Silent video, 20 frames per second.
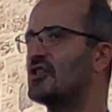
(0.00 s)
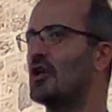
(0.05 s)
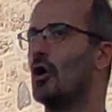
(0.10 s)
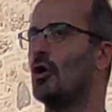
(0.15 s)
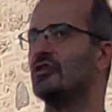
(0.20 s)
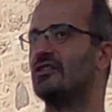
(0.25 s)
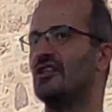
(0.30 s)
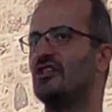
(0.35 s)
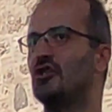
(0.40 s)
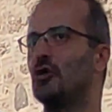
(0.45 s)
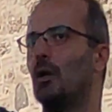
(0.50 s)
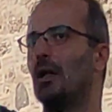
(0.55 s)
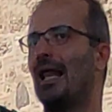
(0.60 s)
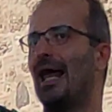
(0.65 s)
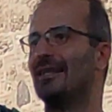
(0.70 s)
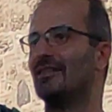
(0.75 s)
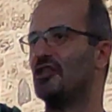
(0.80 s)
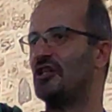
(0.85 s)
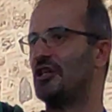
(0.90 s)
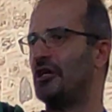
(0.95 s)
So did you
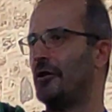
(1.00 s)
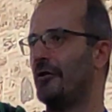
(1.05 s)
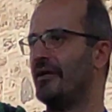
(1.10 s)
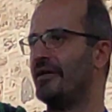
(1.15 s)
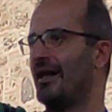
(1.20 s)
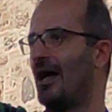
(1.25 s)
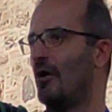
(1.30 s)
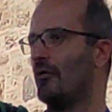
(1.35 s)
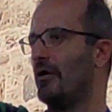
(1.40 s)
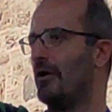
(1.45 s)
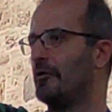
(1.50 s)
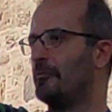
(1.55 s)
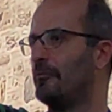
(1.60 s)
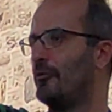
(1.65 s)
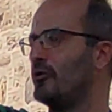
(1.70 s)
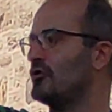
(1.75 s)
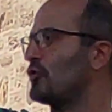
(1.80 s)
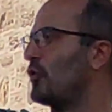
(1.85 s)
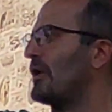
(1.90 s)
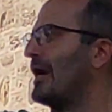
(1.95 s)
land here in our
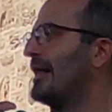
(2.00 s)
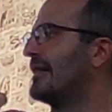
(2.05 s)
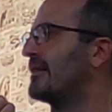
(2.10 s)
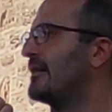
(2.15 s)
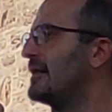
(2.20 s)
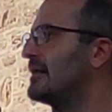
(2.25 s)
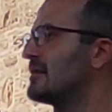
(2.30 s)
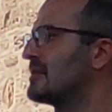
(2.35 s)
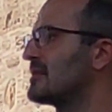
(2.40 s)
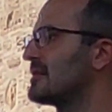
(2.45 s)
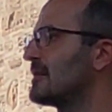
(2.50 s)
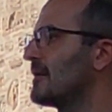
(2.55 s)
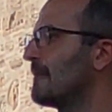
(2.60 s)
airport or Athens?